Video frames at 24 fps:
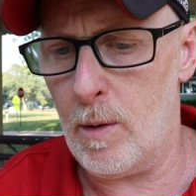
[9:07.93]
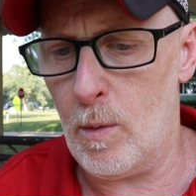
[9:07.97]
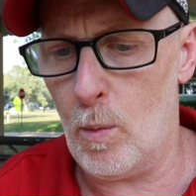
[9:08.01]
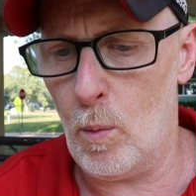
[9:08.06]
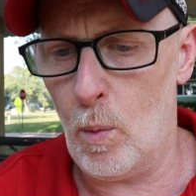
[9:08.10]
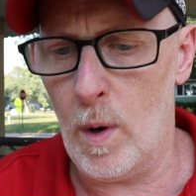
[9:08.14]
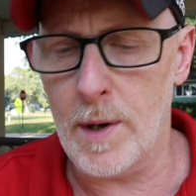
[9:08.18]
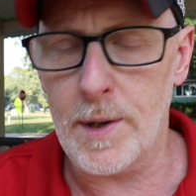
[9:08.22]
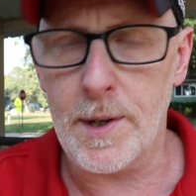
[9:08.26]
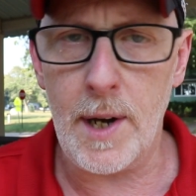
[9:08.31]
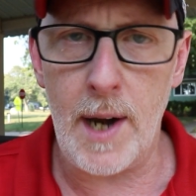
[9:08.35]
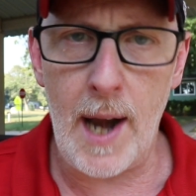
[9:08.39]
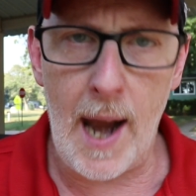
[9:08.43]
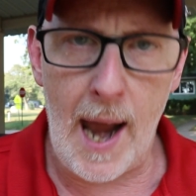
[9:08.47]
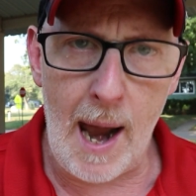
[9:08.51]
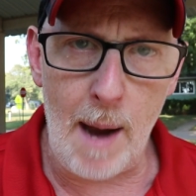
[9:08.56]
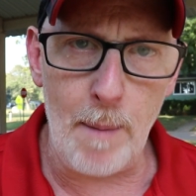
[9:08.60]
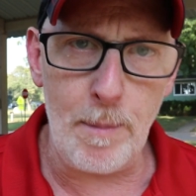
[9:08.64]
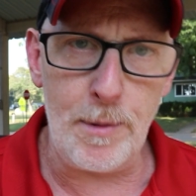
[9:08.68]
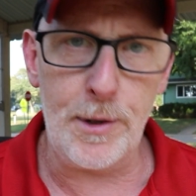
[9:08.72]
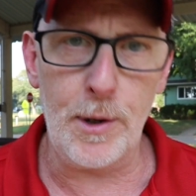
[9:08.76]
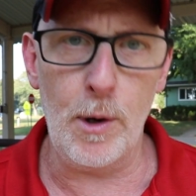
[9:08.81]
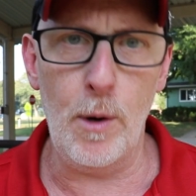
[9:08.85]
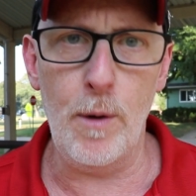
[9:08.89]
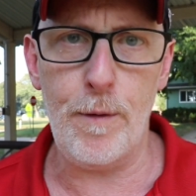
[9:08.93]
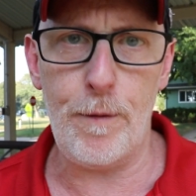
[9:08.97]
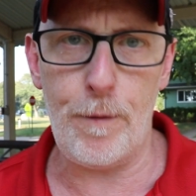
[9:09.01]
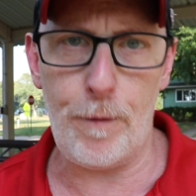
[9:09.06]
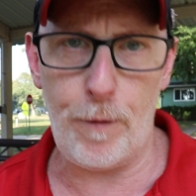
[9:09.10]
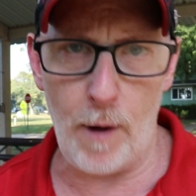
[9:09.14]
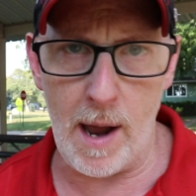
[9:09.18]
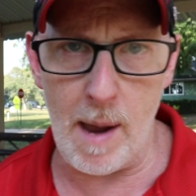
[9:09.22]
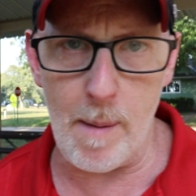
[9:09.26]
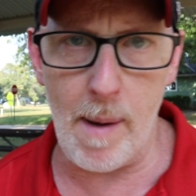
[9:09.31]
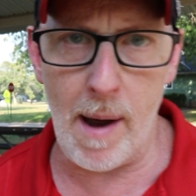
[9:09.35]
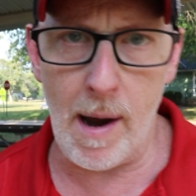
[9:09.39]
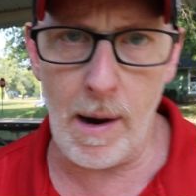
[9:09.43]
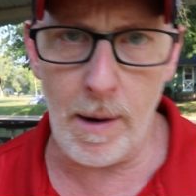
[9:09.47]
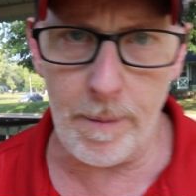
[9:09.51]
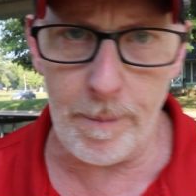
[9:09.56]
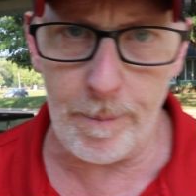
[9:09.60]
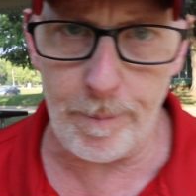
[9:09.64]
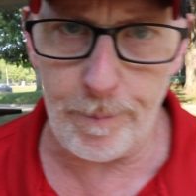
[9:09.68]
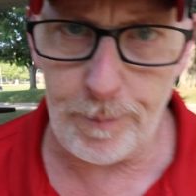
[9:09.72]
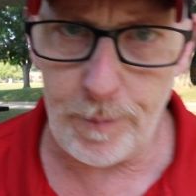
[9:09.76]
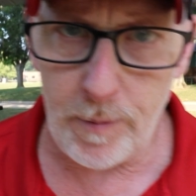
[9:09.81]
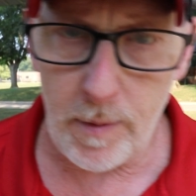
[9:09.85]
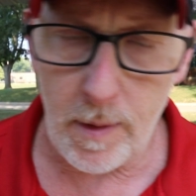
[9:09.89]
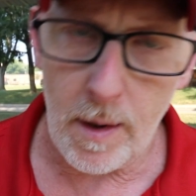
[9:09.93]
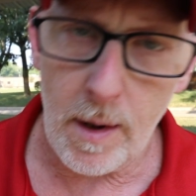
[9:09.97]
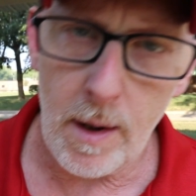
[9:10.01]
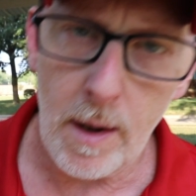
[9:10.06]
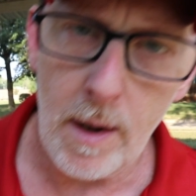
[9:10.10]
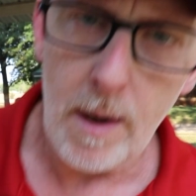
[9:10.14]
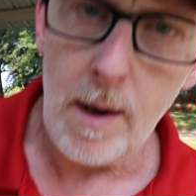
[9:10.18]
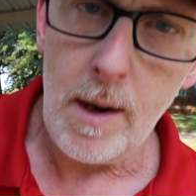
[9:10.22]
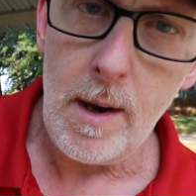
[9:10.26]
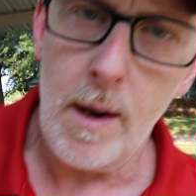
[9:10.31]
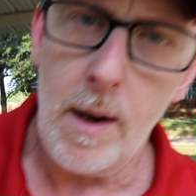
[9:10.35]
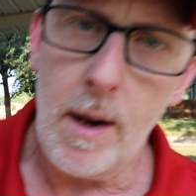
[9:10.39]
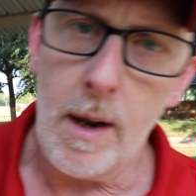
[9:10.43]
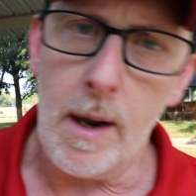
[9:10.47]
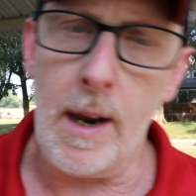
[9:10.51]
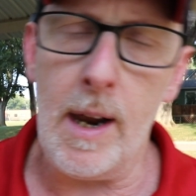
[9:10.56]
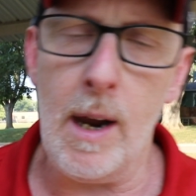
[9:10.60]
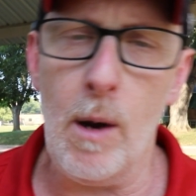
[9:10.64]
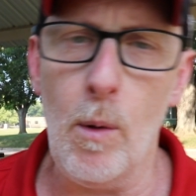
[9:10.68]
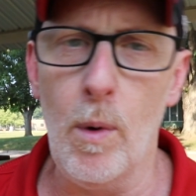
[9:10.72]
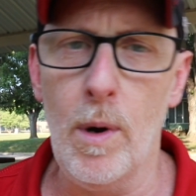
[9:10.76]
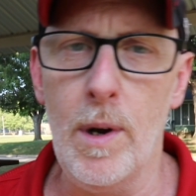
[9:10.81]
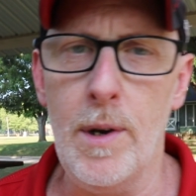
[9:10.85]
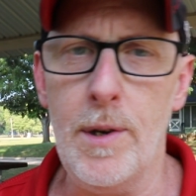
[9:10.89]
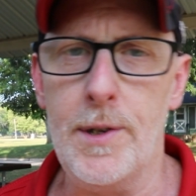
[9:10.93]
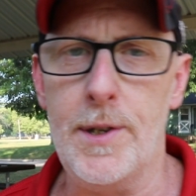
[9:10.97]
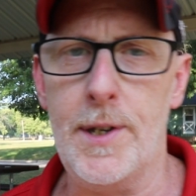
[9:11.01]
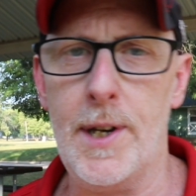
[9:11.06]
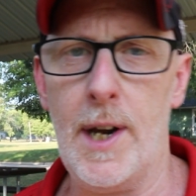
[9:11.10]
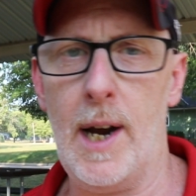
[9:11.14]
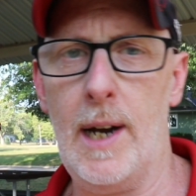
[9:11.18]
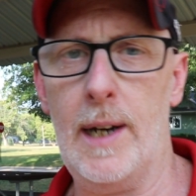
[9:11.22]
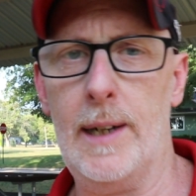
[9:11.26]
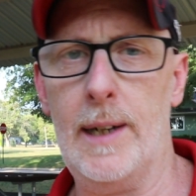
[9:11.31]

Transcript: was an absolute flame-out. It was